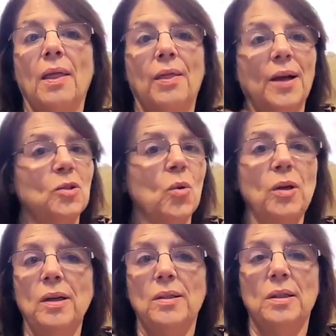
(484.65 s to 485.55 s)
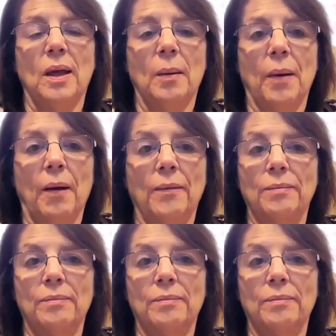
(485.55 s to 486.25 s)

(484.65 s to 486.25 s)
That's all you need to think about.